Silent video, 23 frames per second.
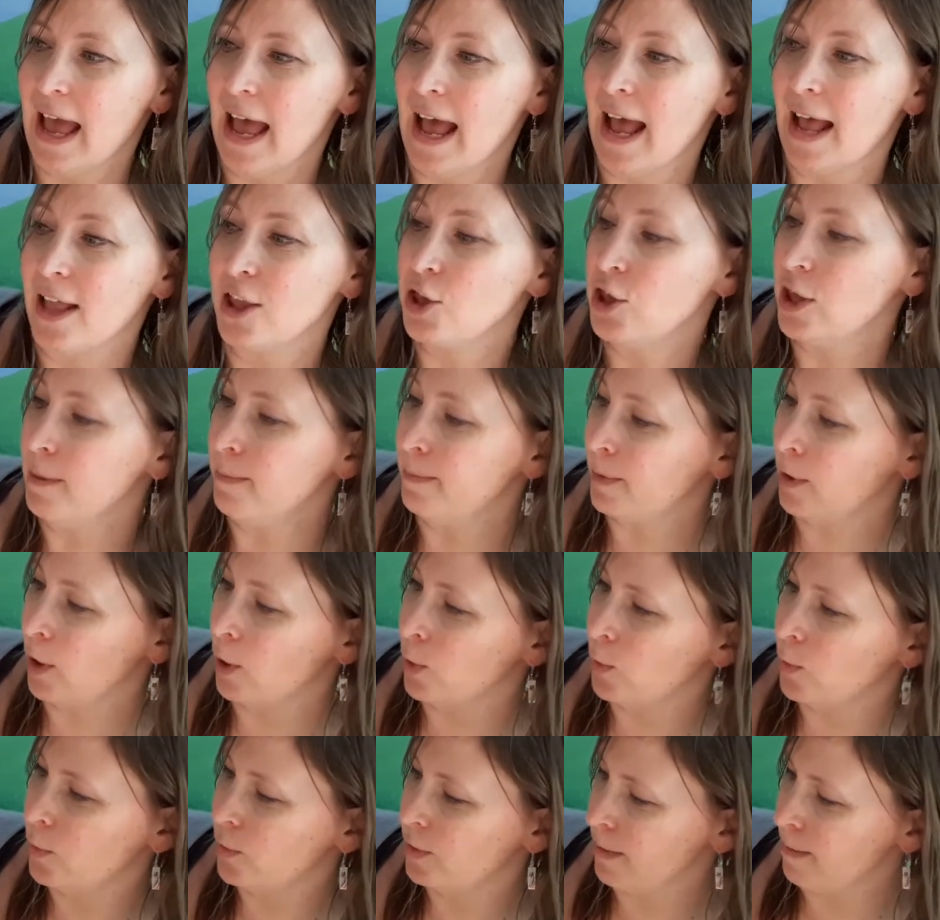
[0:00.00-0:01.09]
and she
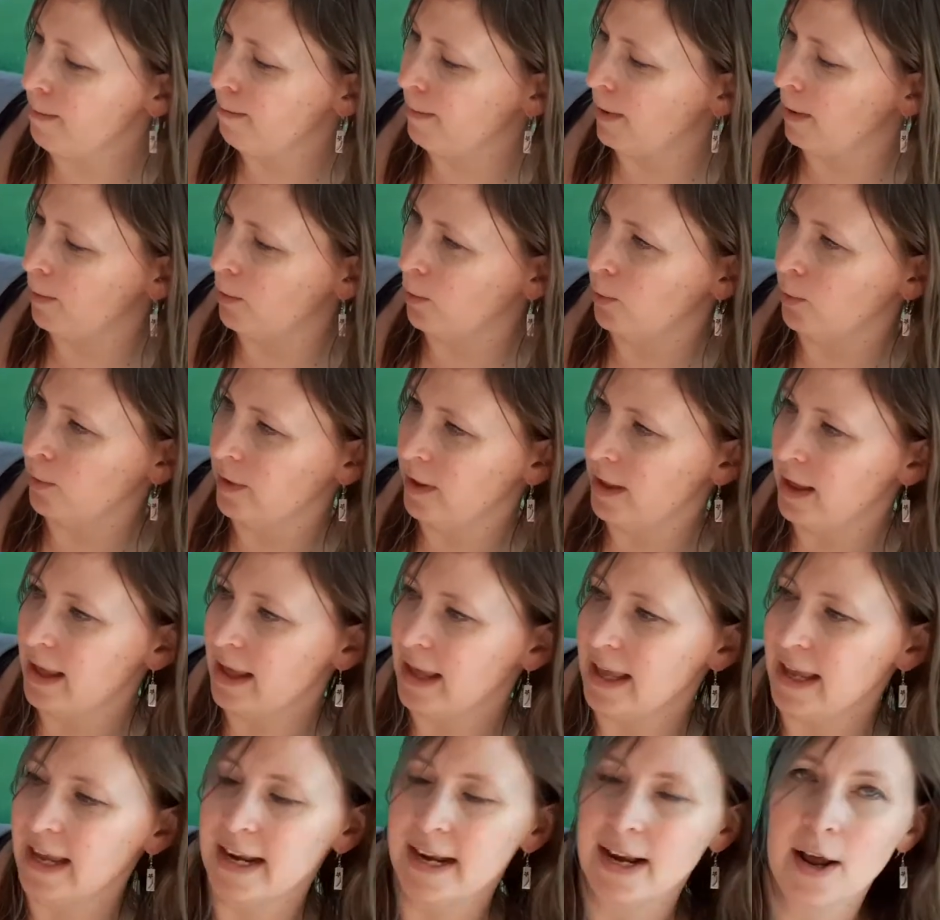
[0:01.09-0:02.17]
blows some bubbles
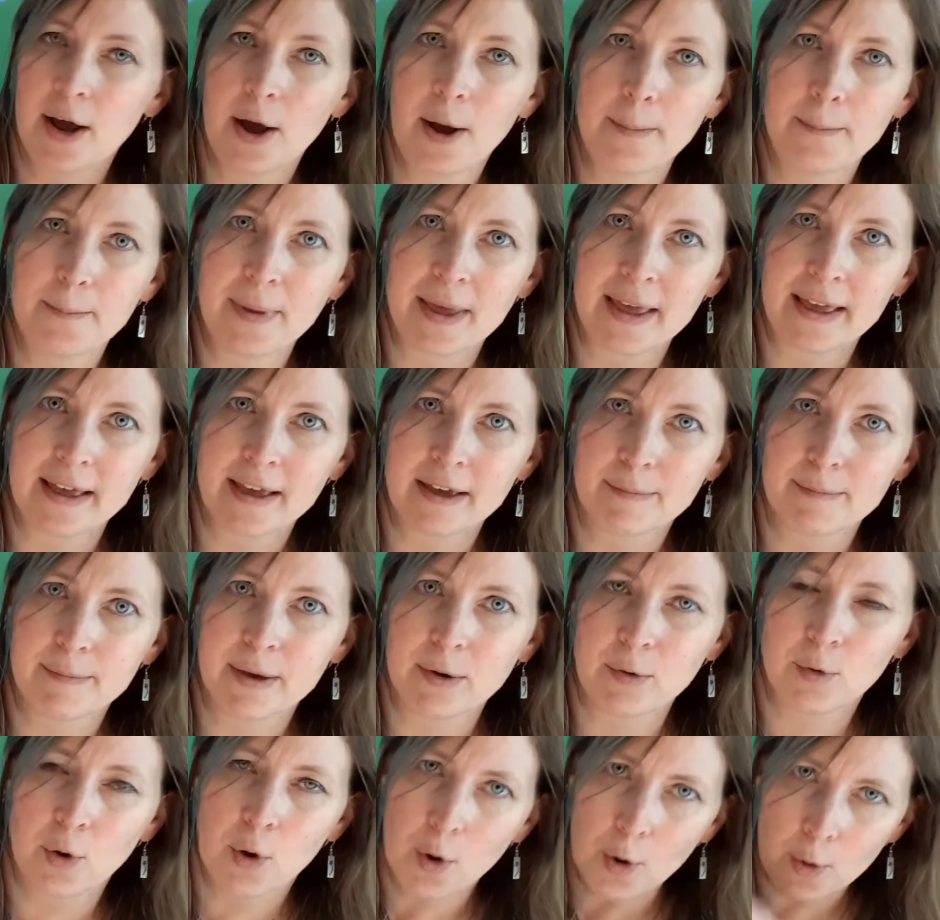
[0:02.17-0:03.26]
in her pink
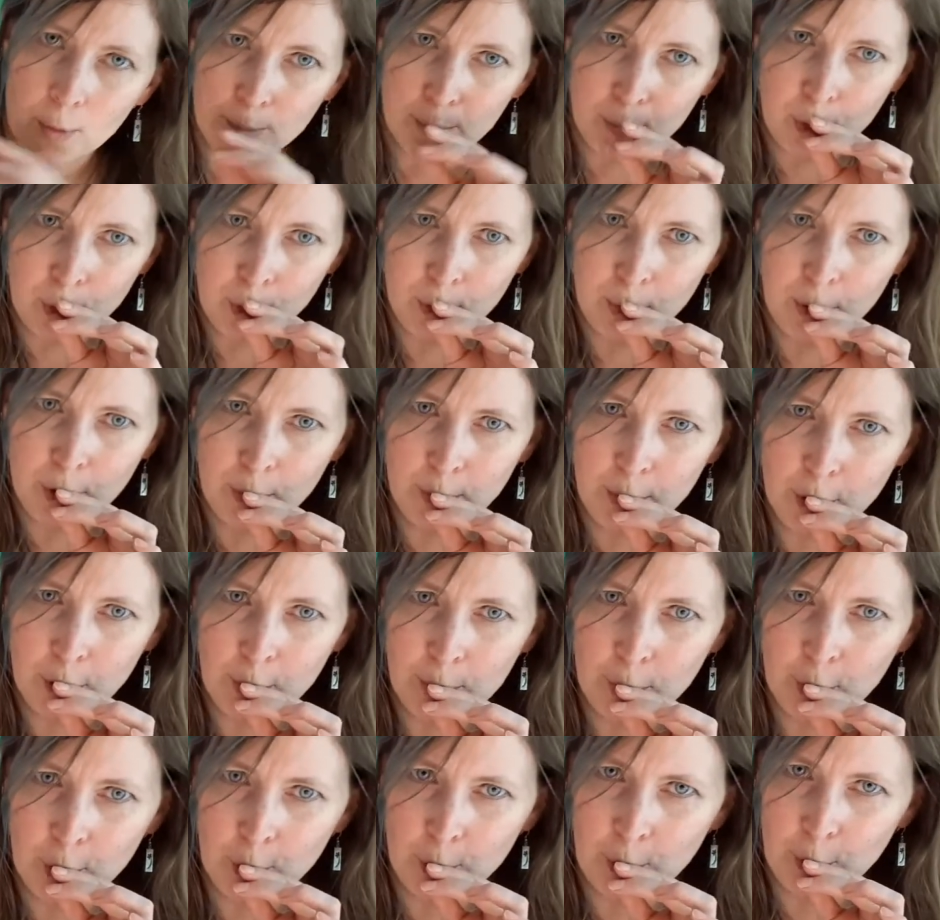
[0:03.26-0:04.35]
milk
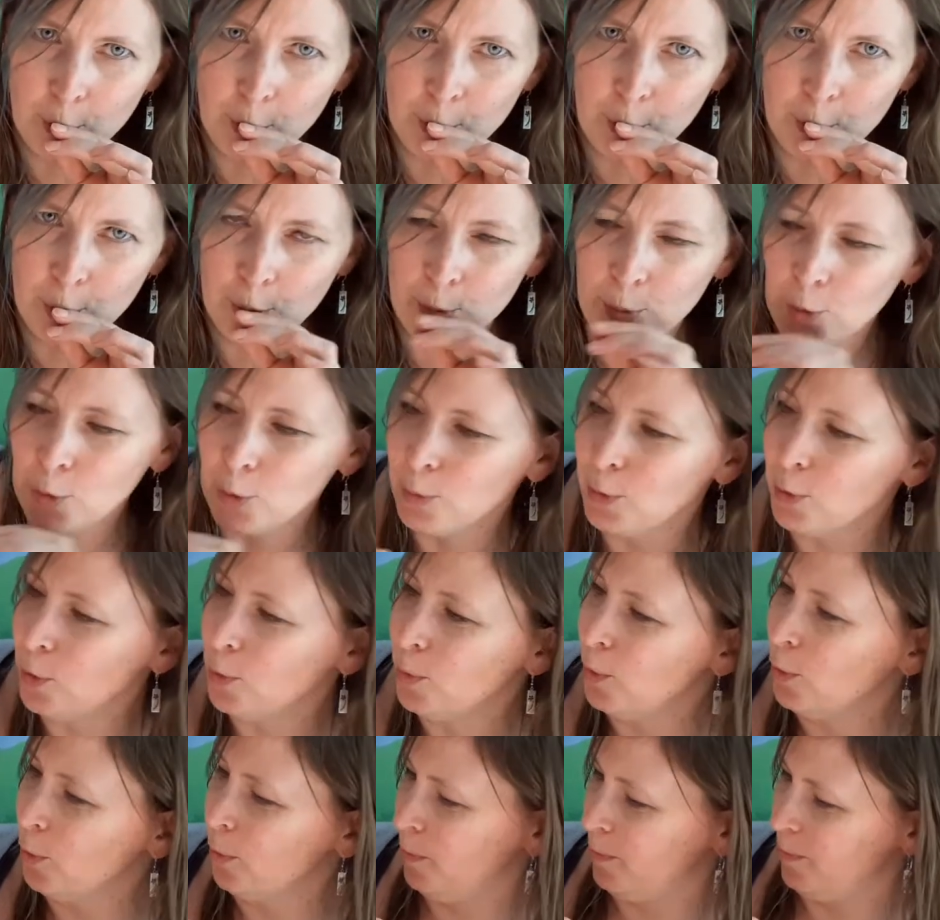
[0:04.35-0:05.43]

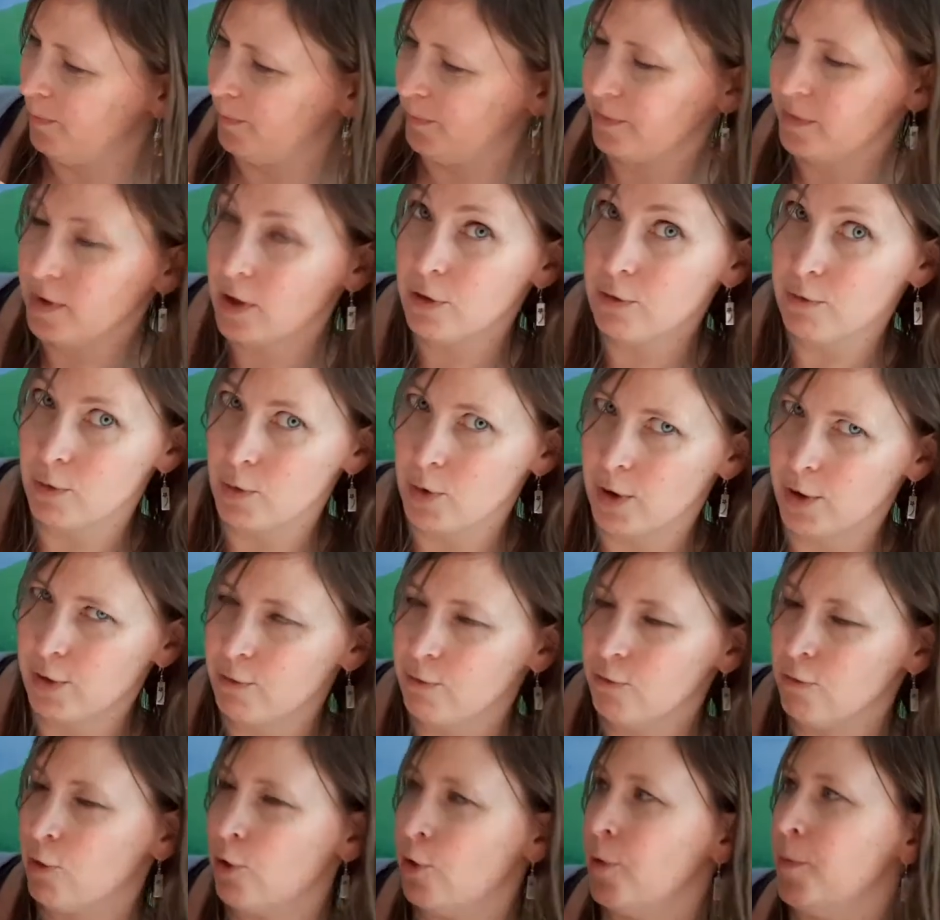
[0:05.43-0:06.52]
through her
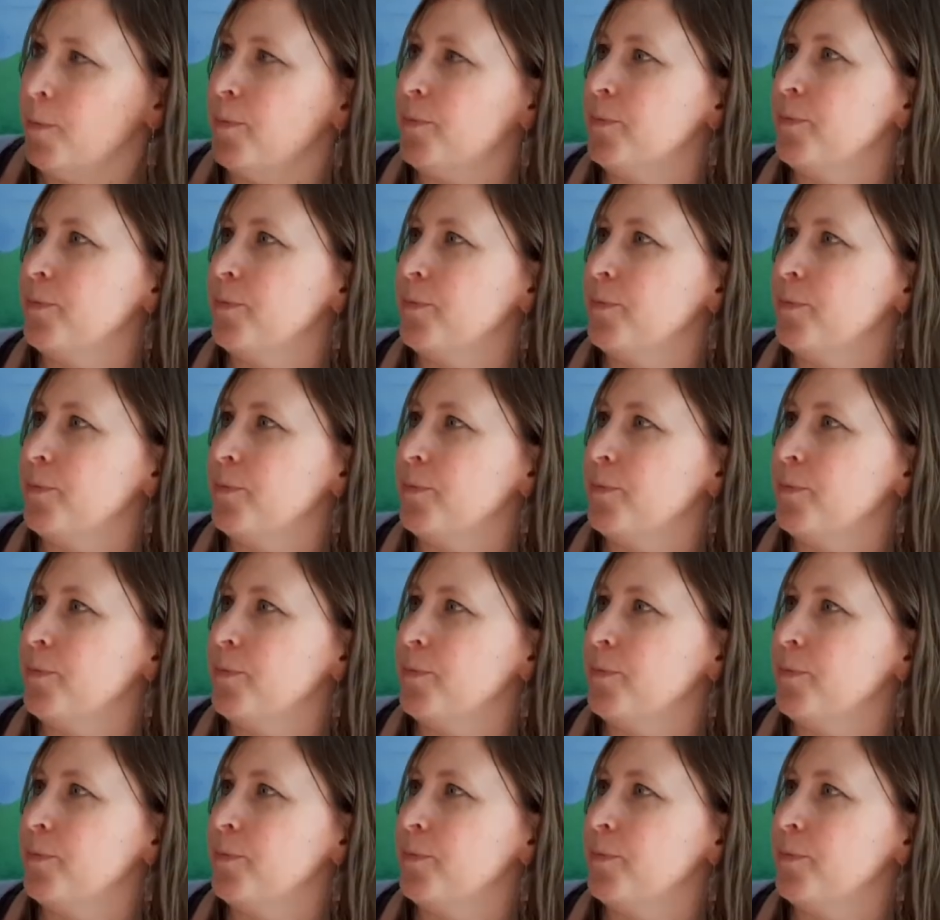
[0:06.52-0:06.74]
straw.